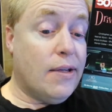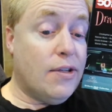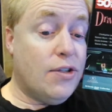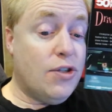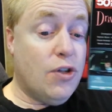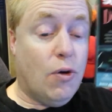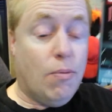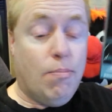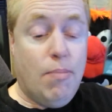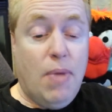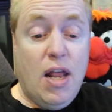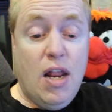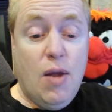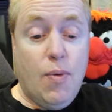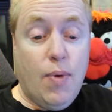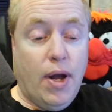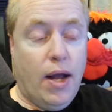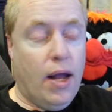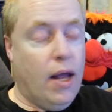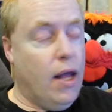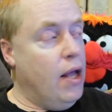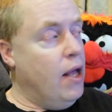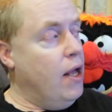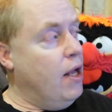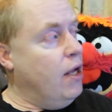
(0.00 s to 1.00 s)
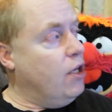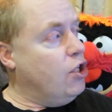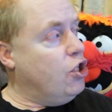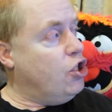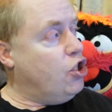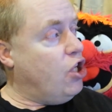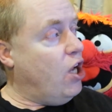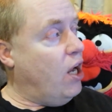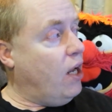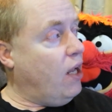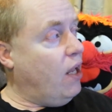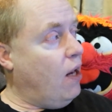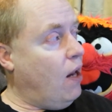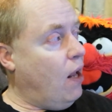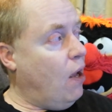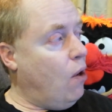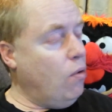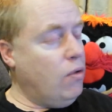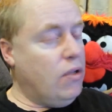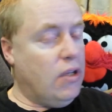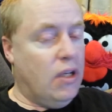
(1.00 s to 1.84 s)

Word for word: So anyway, check it out.